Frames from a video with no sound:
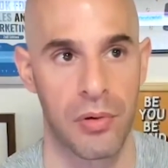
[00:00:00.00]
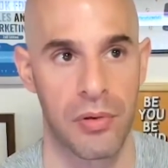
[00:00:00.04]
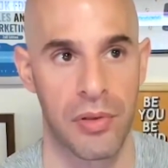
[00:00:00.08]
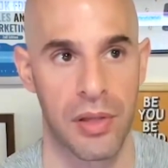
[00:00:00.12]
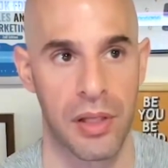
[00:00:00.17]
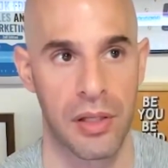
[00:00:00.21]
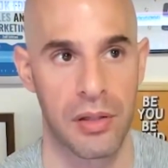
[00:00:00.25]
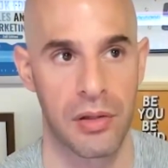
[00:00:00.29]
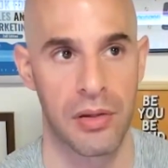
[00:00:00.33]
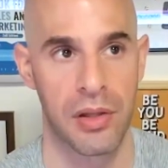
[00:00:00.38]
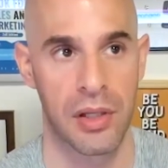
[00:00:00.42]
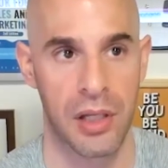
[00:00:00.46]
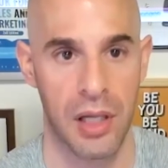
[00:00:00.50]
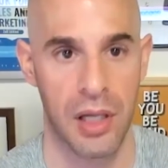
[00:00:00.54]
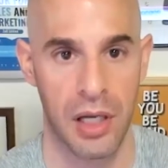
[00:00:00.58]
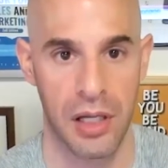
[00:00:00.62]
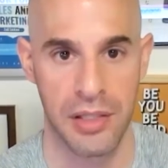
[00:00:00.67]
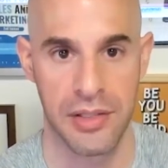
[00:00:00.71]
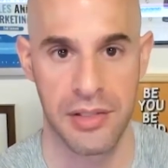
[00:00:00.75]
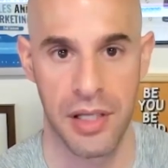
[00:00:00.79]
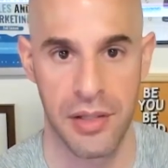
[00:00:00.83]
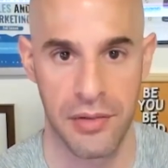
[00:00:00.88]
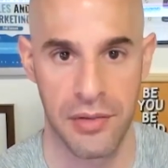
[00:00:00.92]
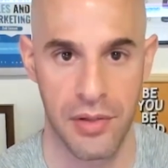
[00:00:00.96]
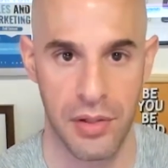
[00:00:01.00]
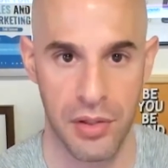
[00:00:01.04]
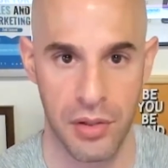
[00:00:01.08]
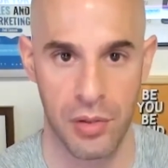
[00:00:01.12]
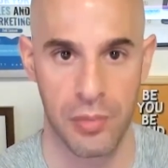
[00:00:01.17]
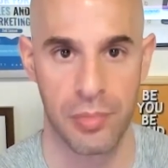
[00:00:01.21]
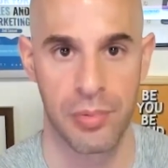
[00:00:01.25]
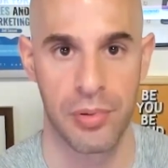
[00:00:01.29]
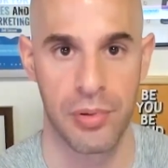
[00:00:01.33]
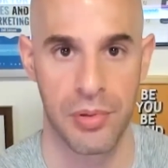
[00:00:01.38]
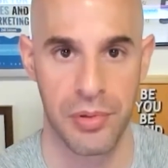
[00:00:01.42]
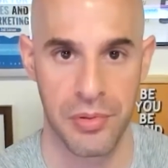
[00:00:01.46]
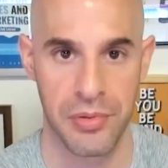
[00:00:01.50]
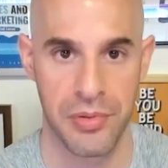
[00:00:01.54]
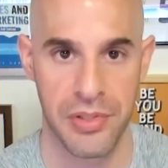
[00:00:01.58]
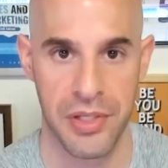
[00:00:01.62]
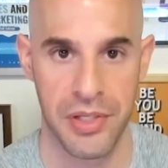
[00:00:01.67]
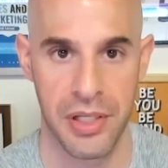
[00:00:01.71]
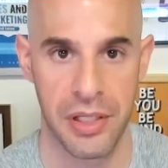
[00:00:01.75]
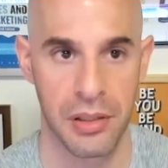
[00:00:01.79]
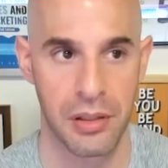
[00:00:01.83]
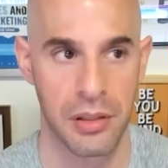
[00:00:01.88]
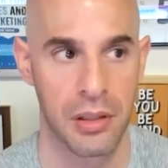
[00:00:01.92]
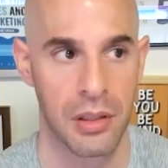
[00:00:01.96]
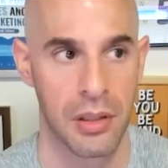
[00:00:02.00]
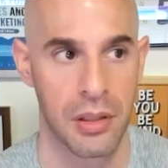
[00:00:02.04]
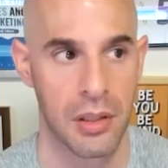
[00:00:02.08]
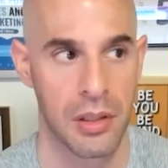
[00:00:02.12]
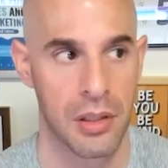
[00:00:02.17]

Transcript: that the content that you're producing